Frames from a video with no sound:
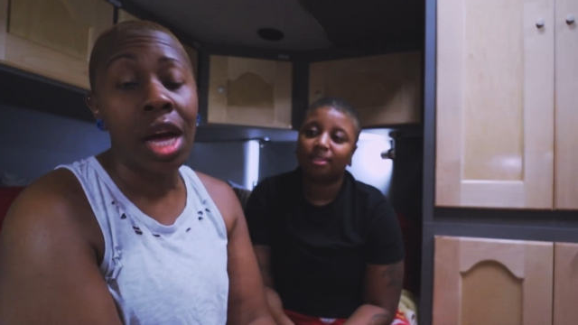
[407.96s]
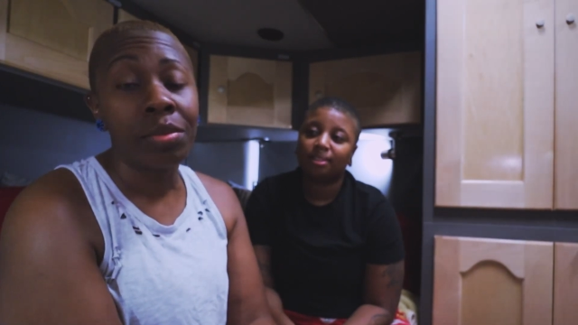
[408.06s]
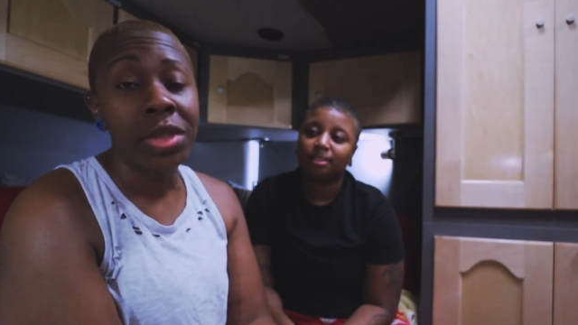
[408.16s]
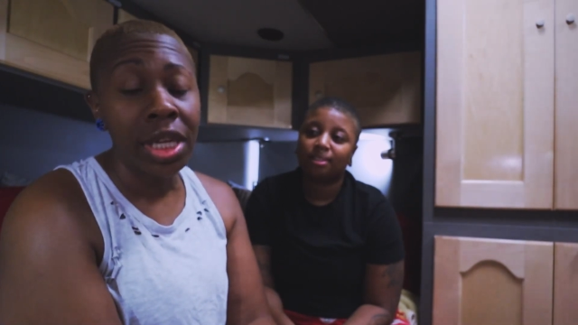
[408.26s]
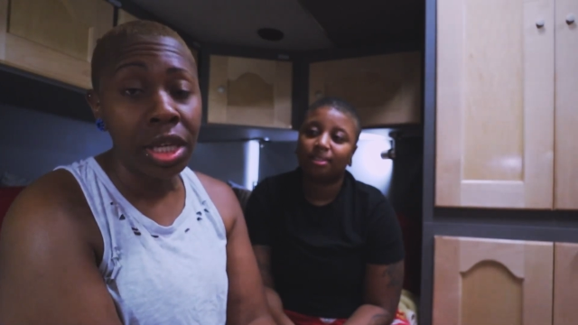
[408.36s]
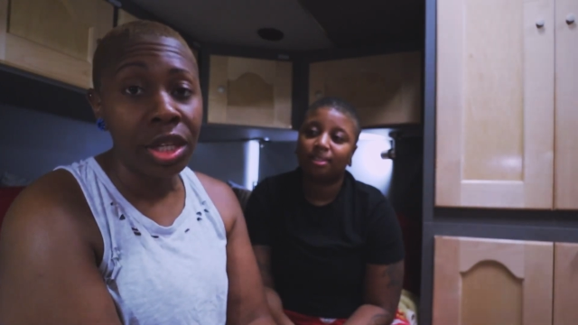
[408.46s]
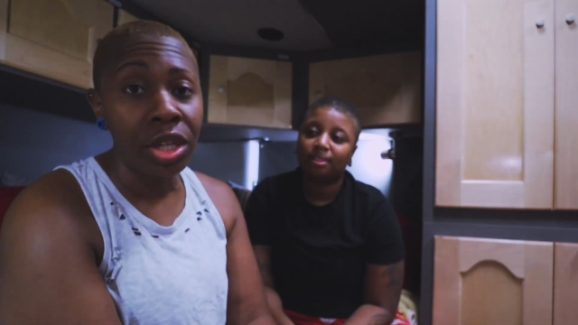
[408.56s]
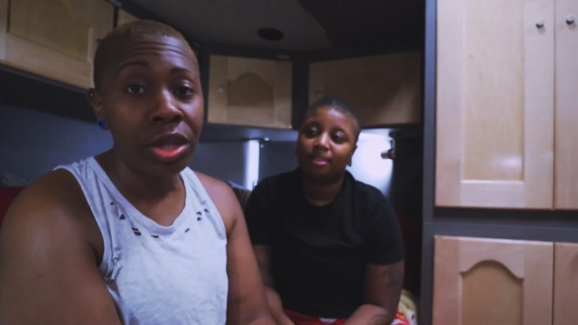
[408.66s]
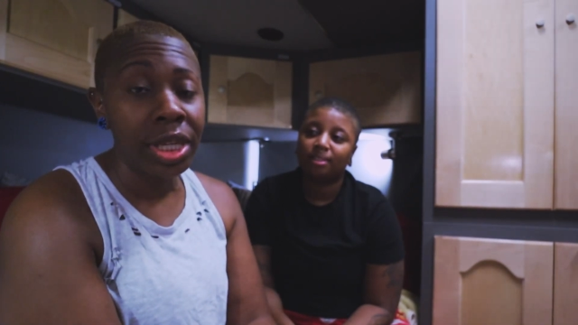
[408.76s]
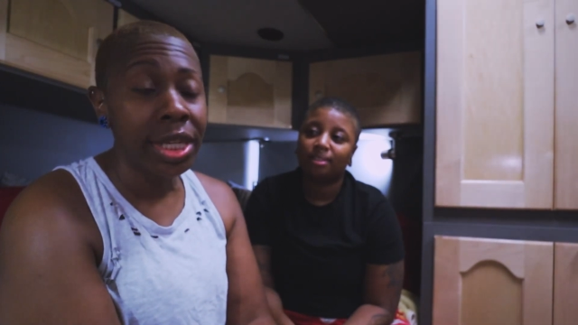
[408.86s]
Speaker 1: I'm telling
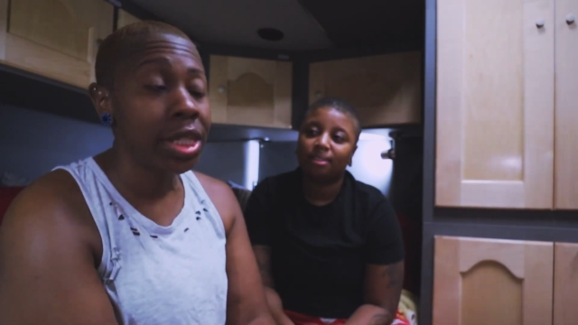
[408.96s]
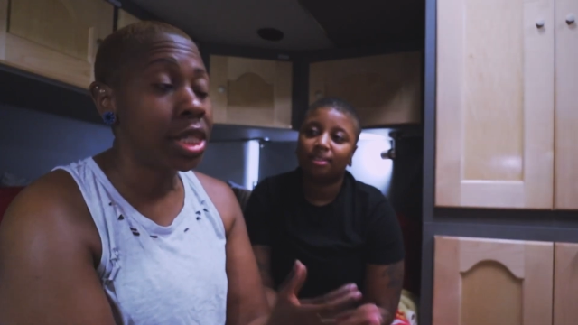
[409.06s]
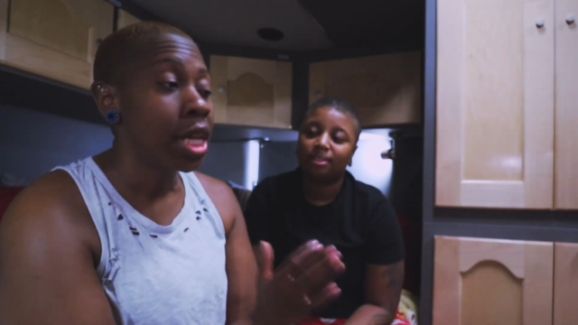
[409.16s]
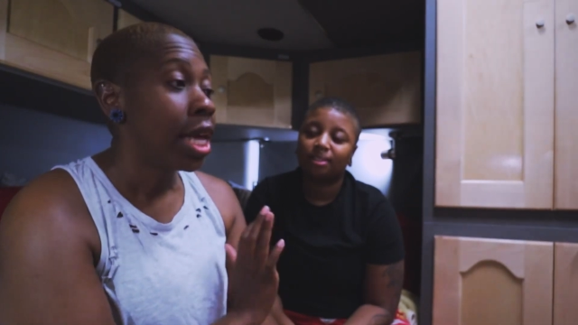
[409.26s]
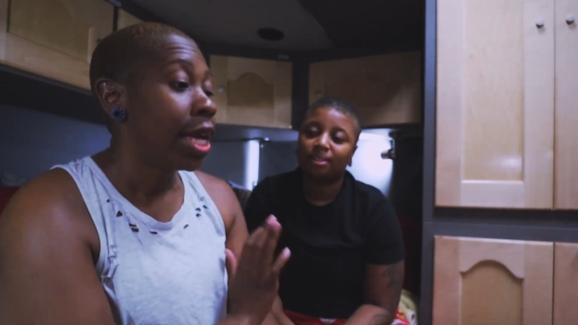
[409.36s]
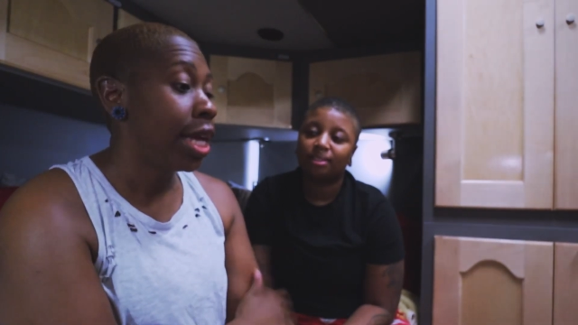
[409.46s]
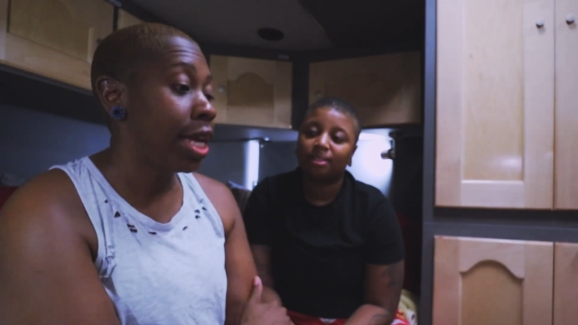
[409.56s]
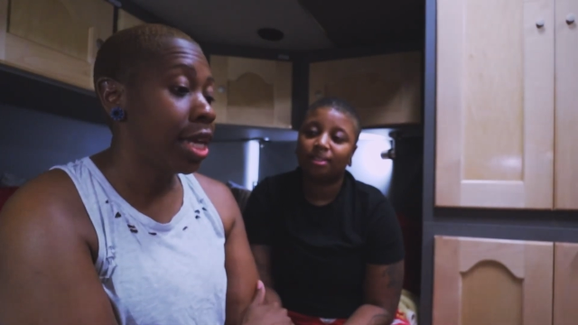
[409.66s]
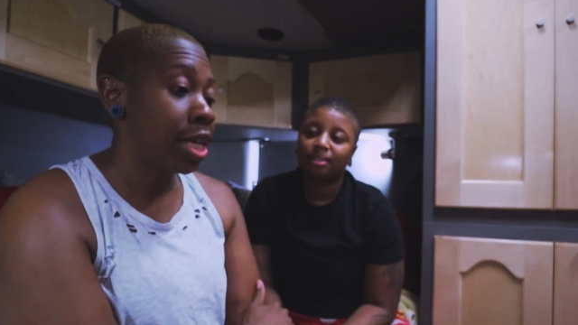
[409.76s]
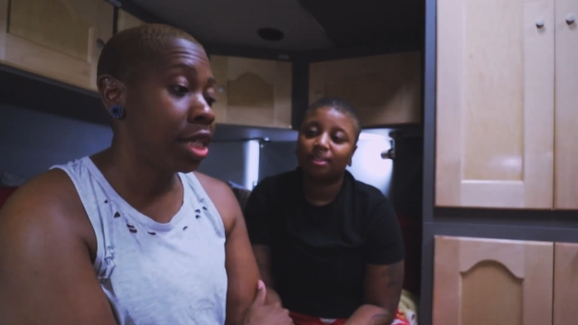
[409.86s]
you this
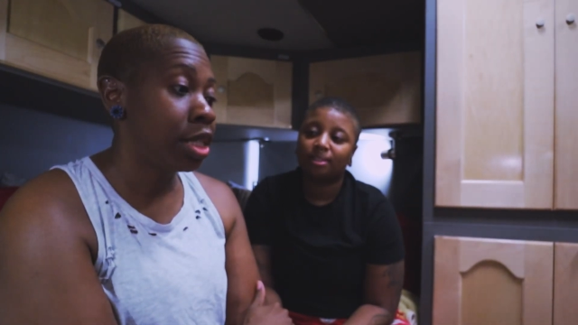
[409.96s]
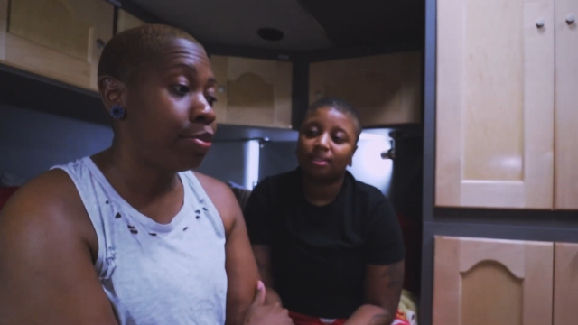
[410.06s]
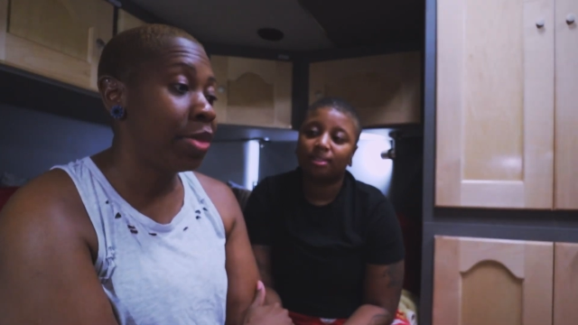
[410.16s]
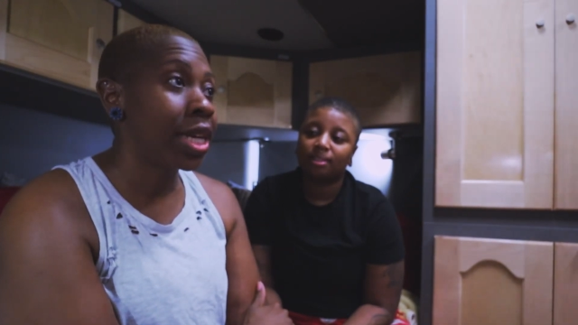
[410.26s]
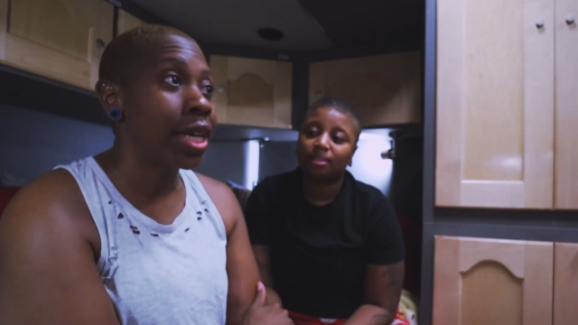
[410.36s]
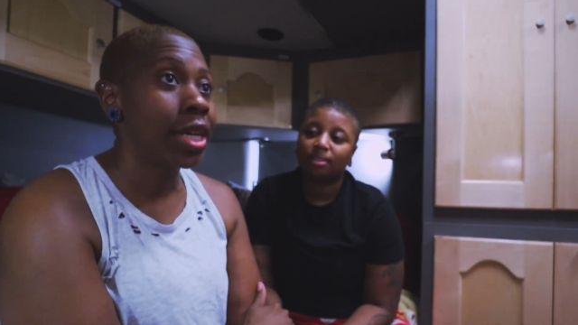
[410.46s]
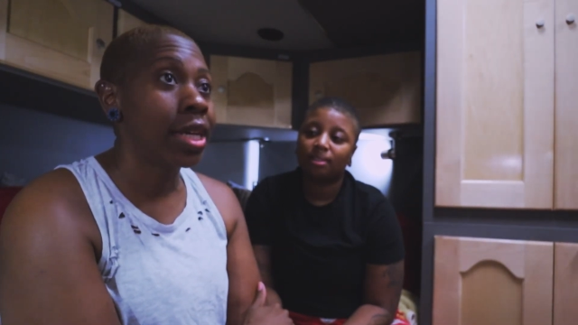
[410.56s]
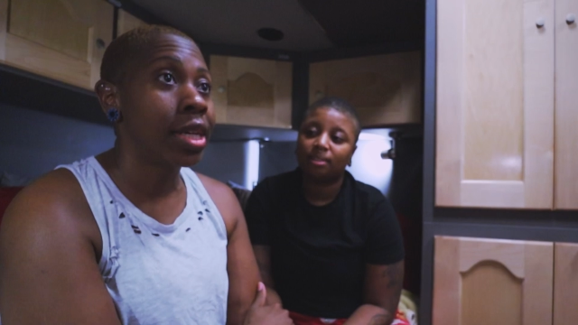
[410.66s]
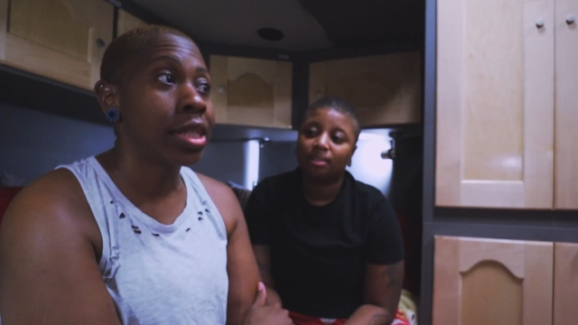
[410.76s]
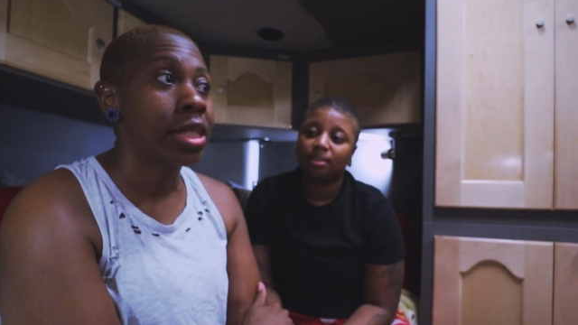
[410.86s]
is
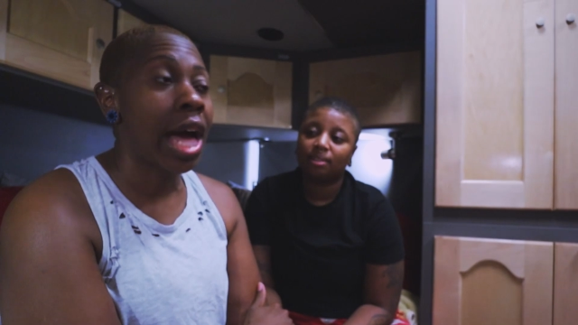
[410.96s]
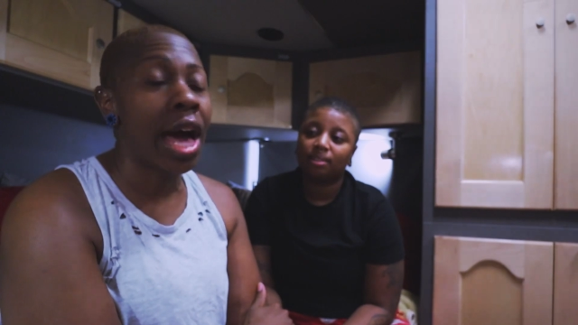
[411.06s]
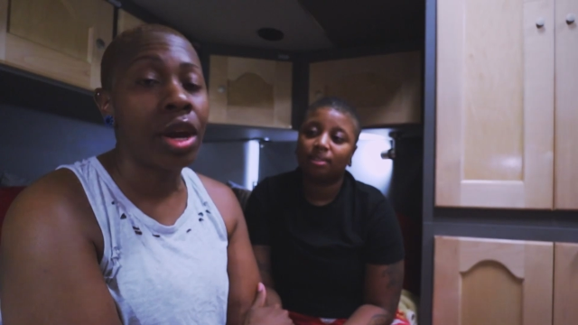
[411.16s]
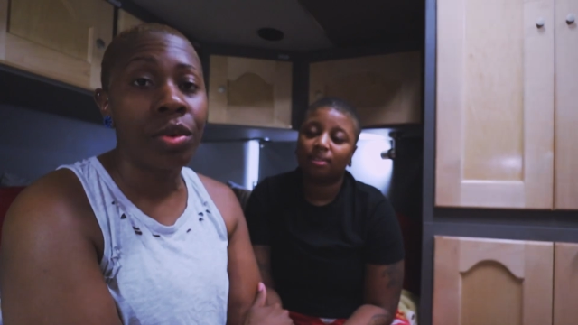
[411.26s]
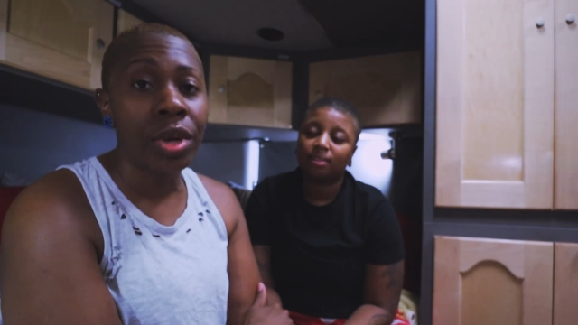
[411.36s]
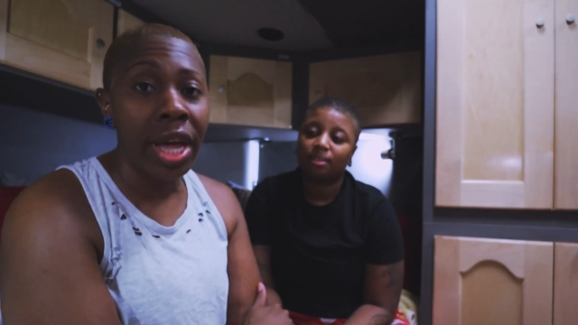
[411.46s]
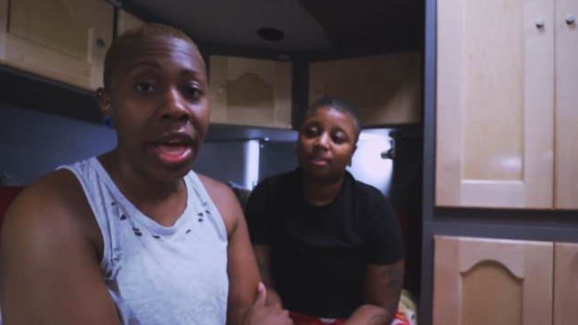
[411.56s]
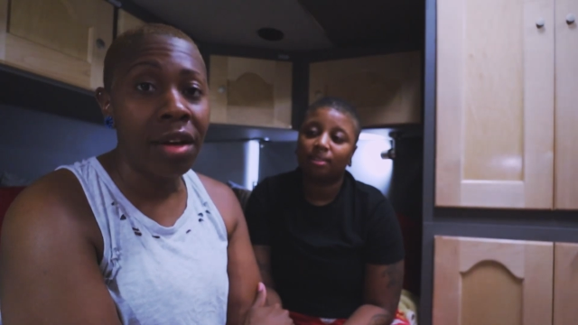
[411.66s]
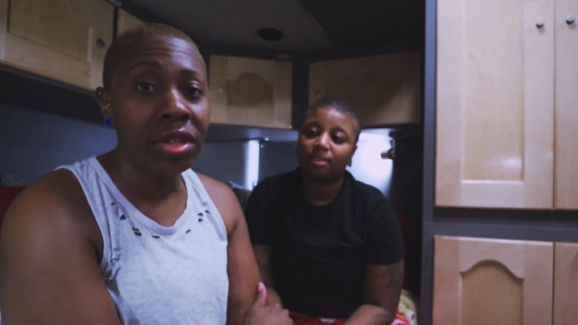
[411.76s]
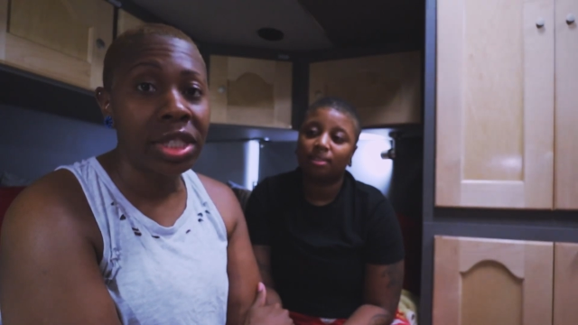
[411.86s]
because I don't want to
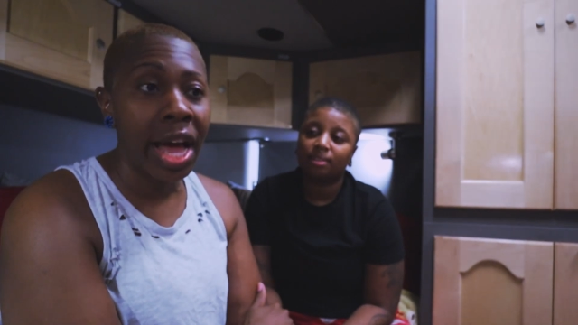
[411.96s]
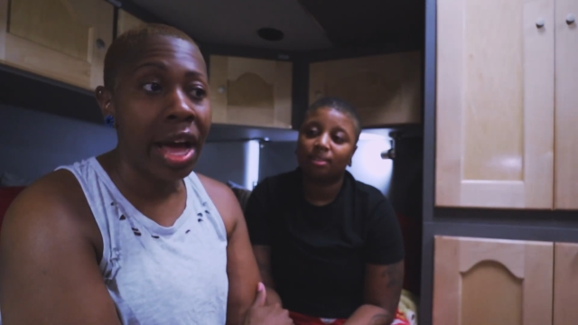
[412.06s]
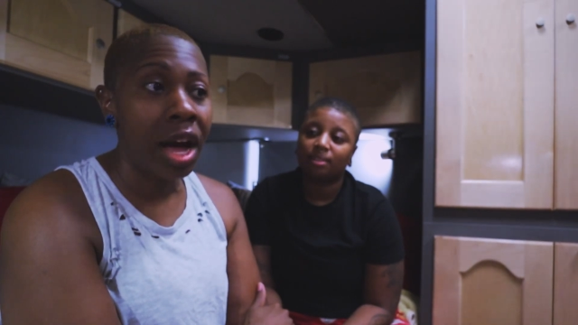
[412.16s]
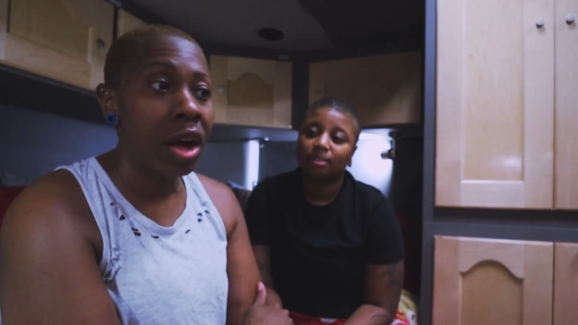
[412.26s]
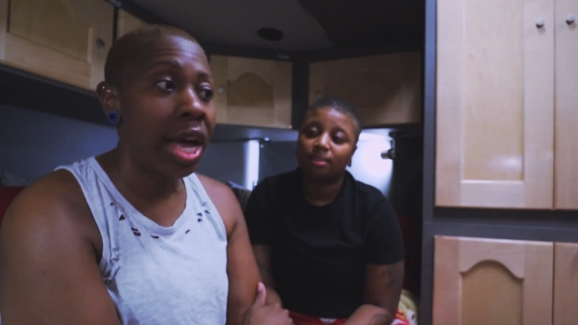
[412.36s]
have a child.